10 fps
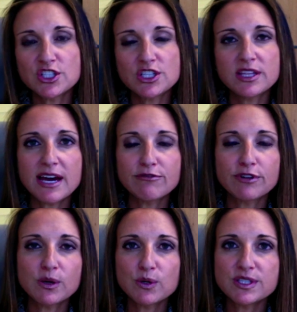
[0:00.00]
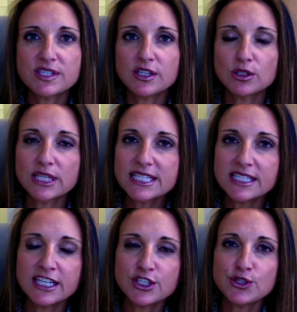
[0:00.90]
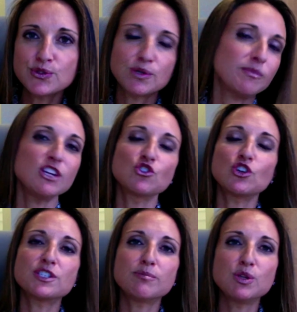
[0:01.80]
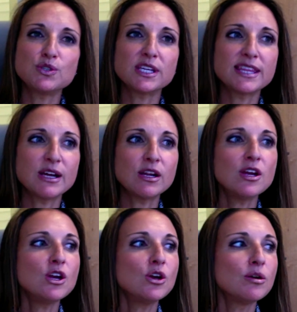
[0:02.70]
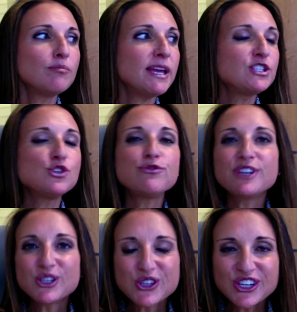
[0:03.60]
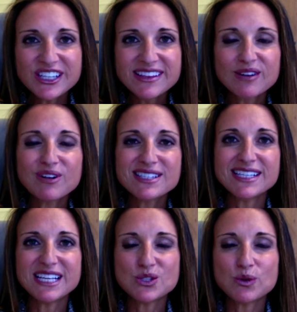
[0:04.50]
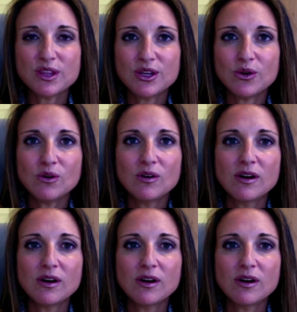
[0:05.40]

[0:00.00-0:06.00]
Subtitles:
to that frequency you're listening to. So make sure it's a music that makes you feel good, that resonates with you.